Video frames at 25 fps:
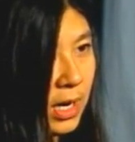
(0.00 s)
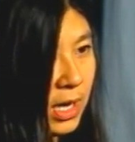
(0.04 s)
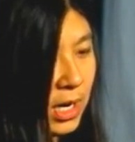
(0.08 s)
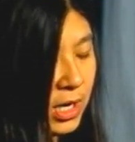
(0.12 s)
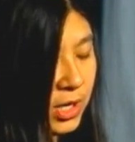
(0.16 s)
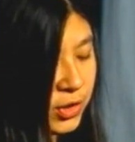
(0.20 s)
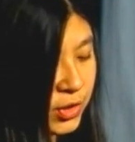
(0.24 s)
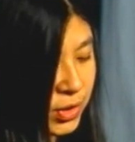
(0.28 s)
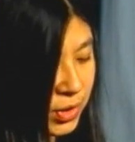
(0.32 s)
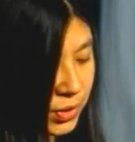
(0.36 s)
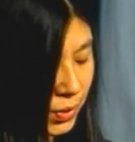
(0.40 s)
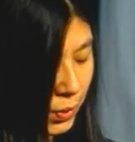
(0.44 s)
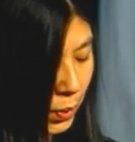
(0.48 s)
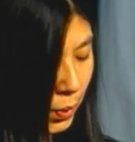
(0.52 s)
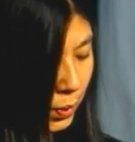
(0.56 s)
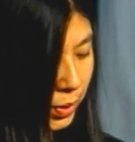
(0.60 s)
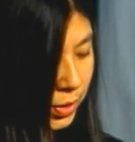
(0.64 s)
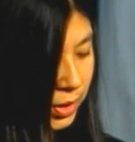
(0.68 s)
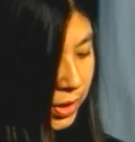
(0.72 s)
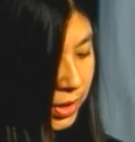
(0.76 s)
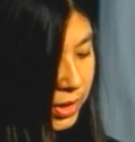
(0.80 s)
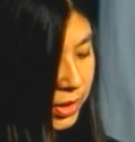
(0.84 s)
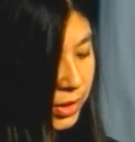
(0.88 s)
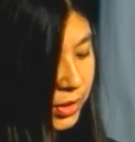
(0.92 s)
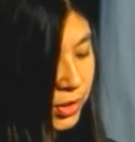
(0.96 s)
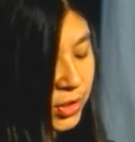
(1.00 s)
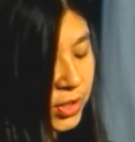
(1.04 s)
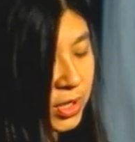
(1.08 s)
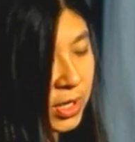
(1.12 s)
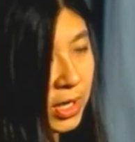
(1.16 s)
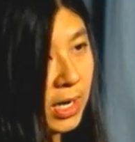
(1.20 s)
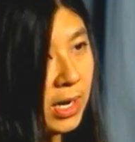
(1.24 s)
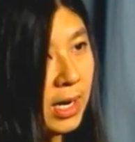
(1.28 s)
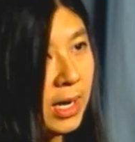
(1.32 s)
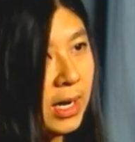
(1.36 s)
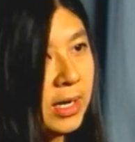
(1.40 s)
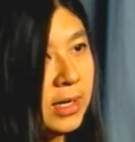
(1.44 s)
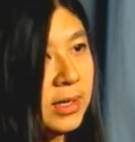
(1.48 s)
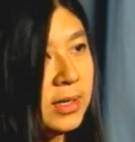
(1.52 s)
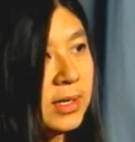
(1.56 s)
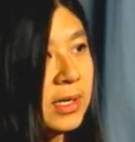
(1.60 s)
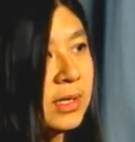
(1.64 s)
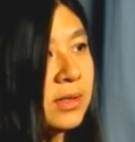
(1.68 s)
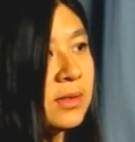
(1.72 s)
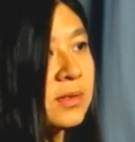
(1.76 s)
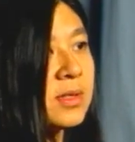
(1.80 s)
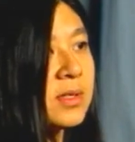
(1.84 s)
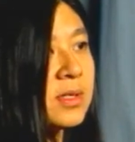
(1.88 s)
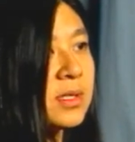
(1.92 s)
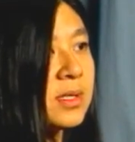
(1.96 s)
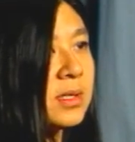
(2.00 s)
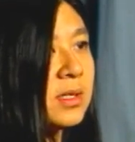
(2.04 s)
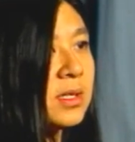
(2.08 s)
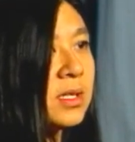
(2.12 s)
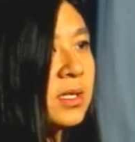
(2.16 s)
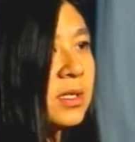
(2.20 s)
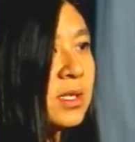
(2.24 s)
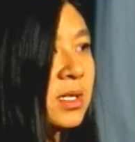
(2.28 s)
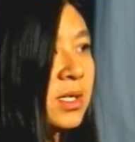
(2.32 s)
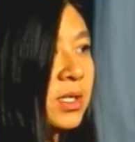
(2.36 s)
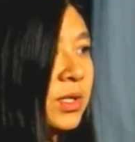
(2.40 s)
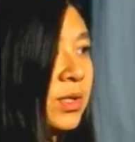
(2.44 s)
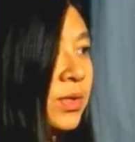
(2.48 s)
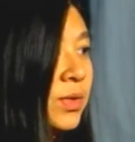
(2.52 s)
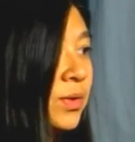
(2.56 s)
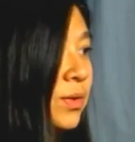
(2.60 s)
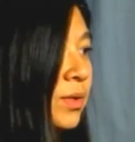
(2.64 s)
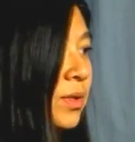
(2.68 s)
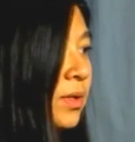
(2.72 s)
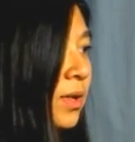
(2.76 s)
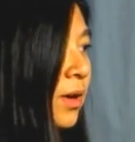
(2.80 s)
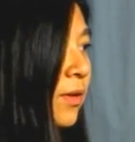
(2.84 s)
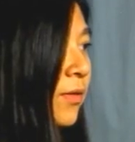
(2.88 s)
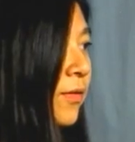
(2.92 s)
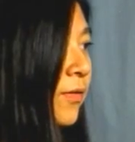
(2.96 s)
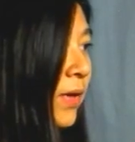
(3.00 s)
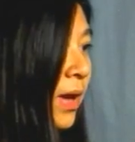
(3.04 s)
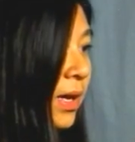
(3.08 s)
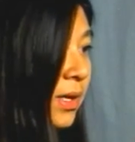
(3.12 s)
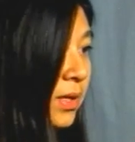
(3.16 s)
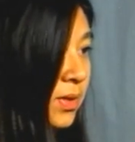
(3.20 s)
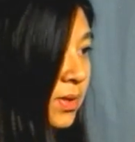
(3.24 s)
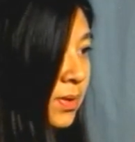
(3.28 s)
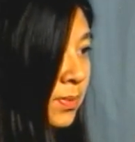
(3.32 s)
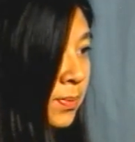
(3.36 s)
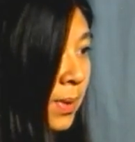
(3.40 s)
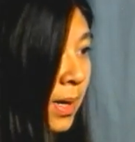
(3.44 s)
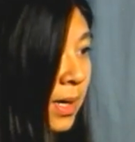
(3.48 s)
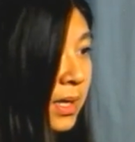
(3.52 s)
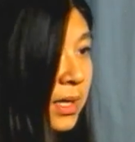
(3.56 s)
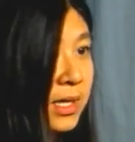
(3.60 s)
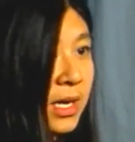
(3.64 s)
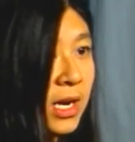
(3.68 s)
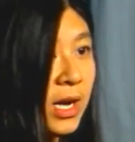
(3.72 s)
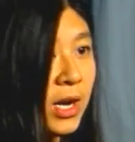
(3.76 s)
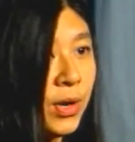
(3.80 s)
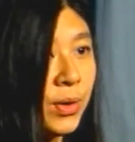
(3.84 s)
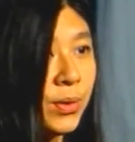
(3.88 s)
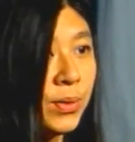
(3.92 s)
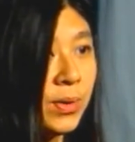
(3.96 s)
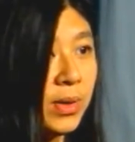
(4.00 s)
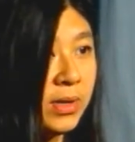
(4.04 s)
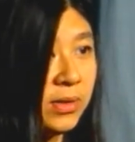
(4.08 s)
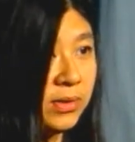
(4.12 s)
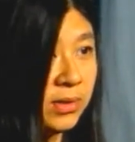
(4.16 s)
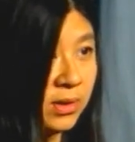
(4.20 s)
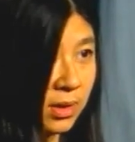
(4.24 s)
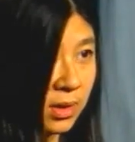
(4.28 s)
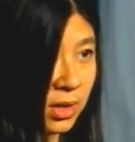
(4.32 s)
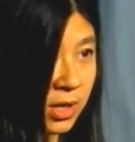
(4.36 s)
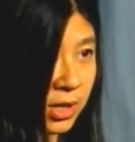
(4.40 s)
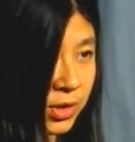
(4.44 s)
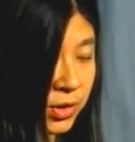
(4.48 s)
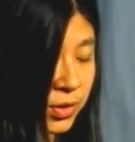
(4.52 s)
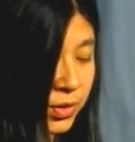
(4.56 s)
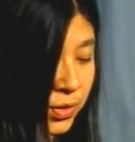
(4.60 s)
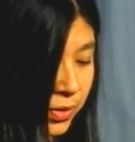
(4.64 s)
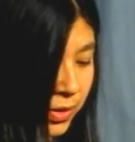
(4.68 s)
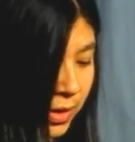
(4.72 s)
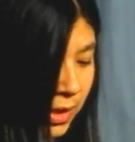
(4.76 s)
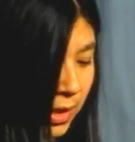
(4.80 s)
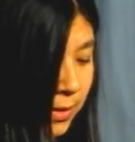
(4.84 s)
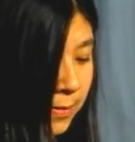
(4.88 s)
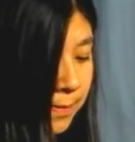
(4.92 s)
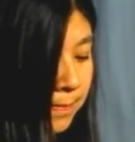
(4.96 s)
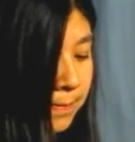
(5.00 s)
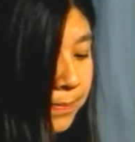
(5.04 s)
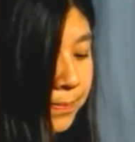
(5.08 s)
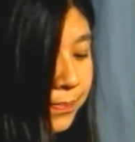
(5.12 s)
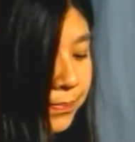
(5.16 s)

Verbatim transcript: Agent Orange and its continued effects right now in the country.